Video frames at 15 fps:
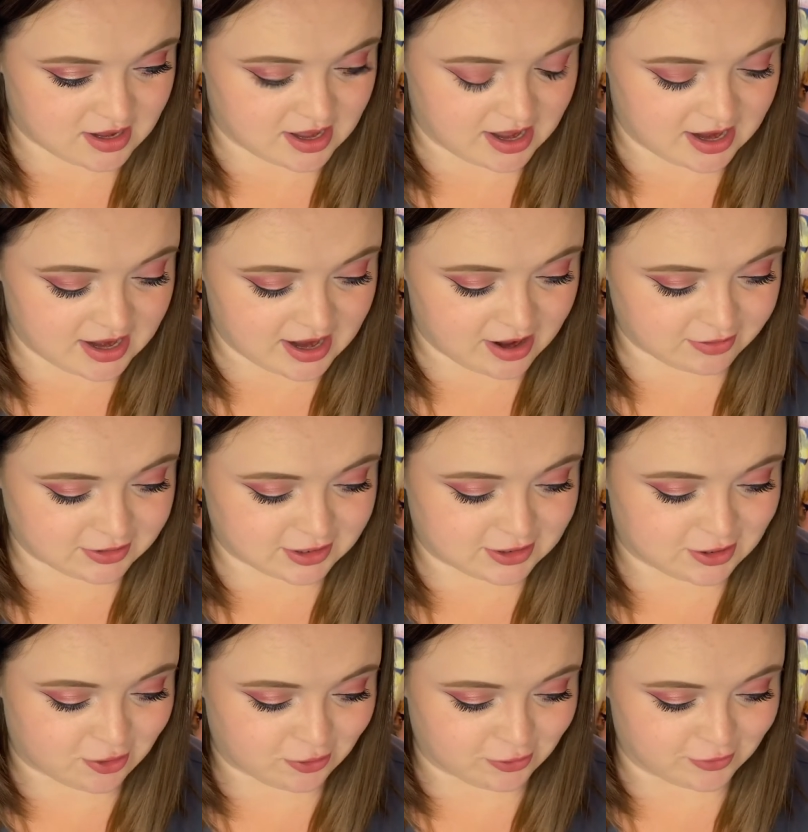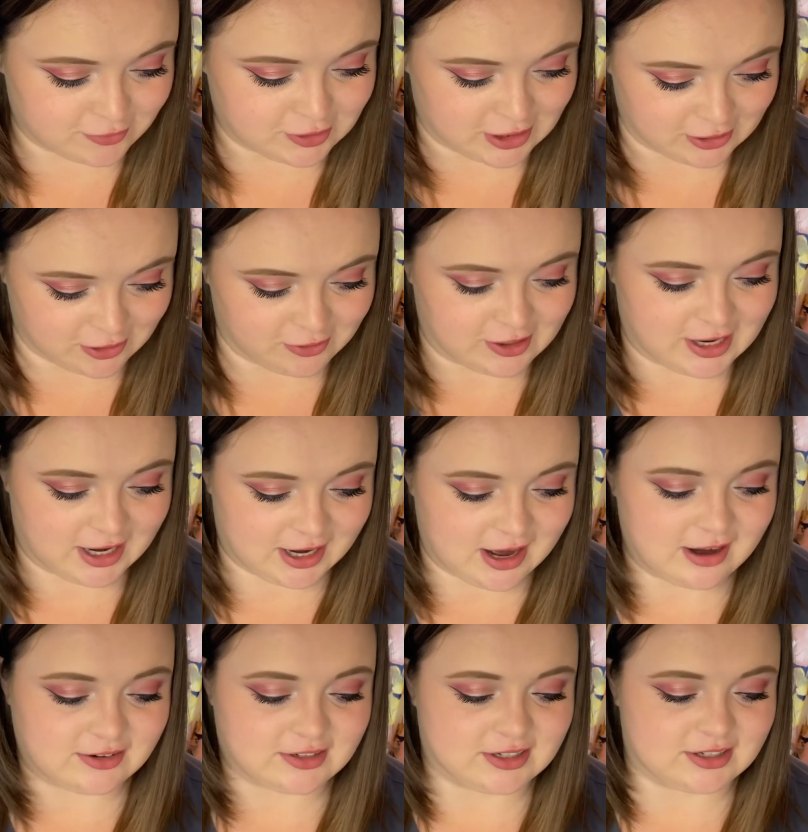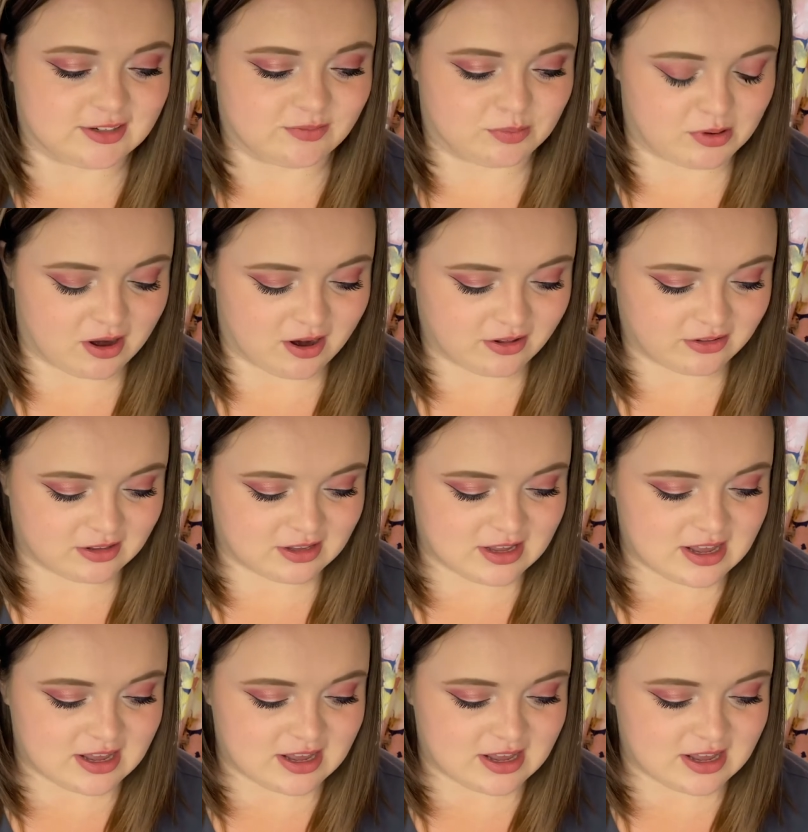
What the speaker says: 8 ounces total of Jell-O, and 8 ounces of broth.